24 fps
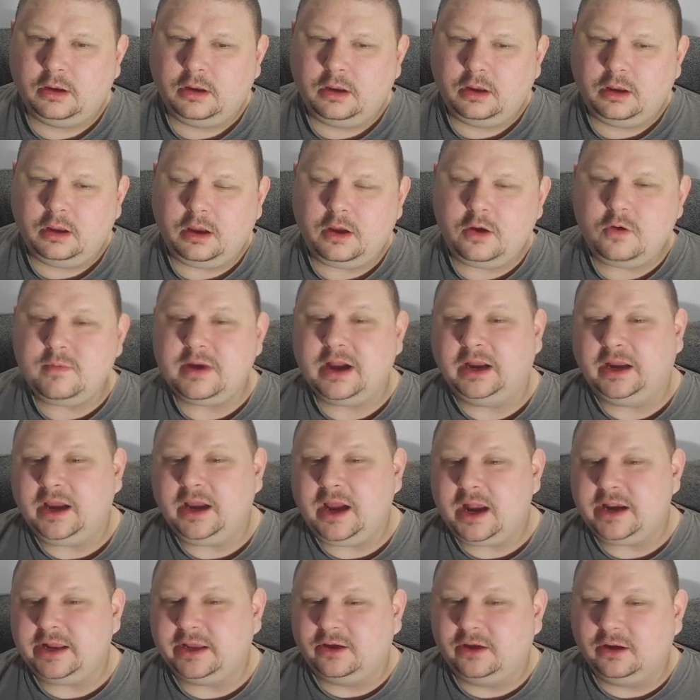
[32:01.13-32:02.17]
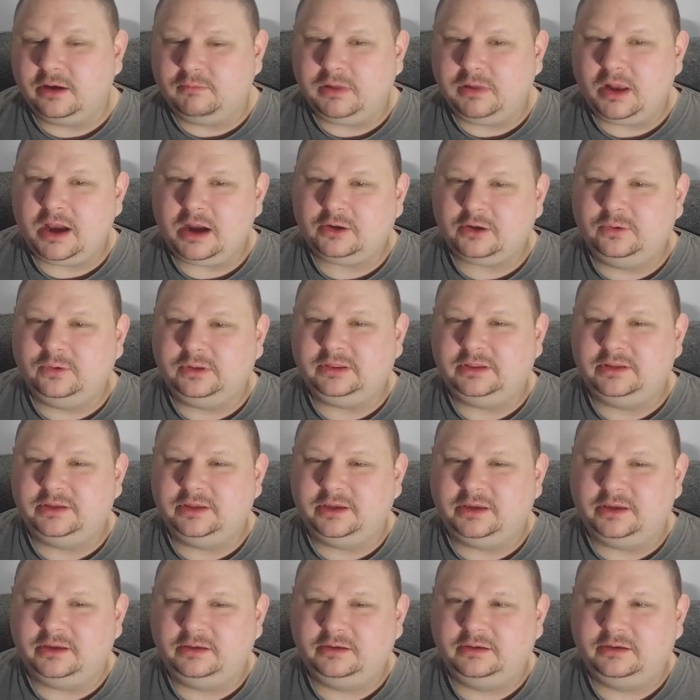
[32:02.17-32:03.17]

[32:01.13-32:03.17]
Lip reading: Oh, my God. He could have blocked with the...